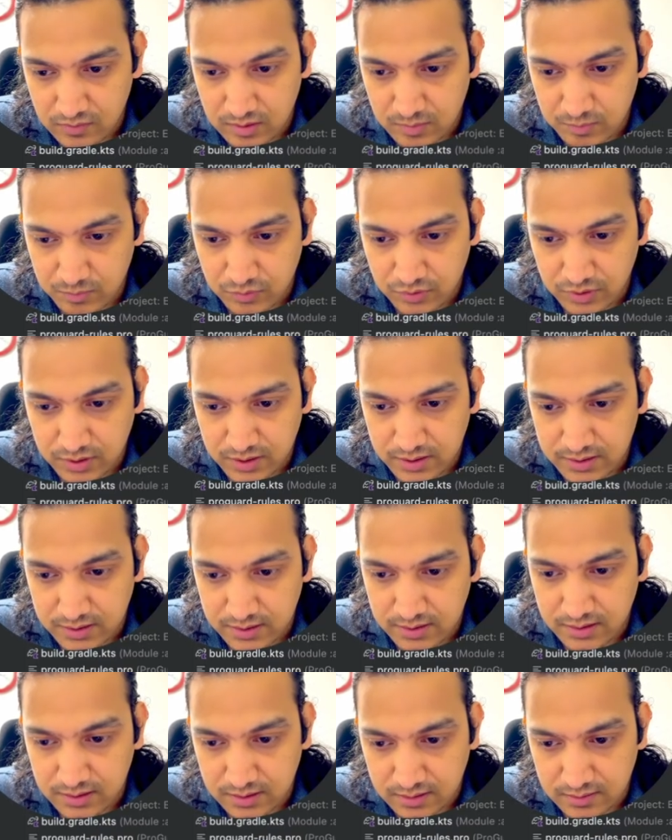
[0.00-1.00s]
we'll put it
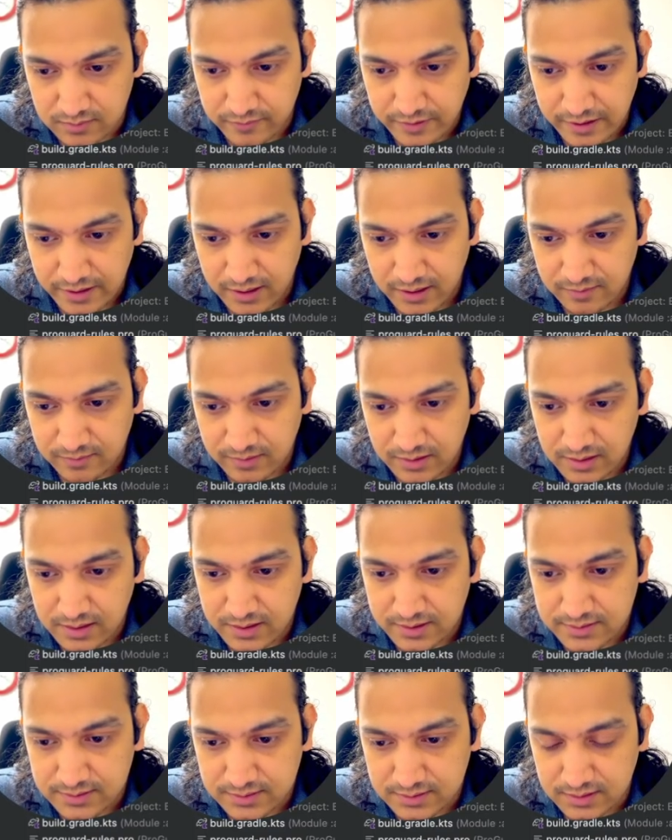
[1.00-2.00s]
in a variable,
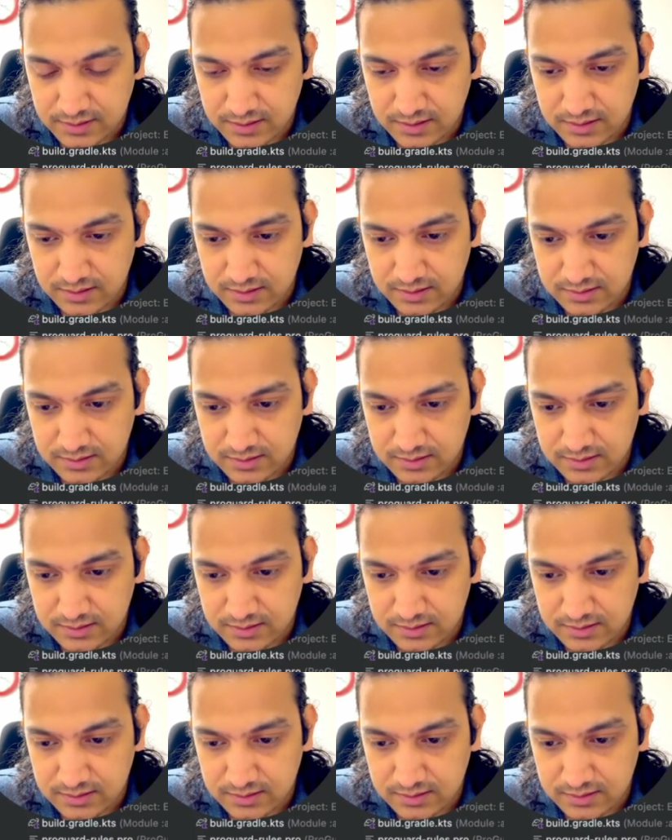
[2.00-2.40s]
let's say